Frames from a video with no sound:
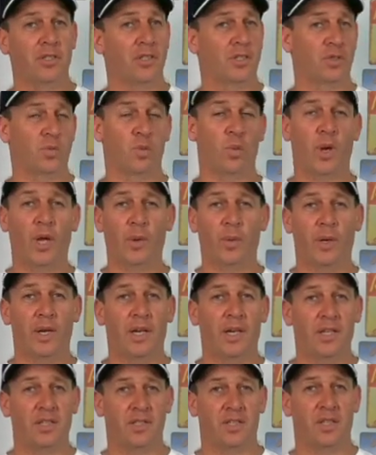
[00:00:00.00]
It's way
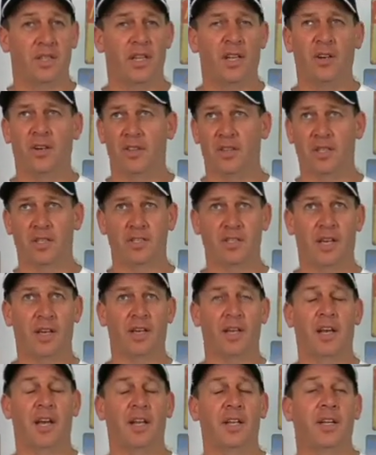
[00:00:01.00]
less than that. I think it's
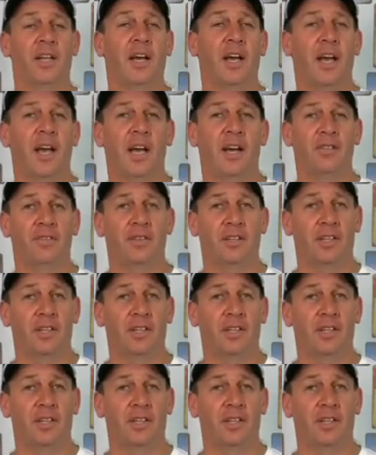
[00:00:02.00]
under half.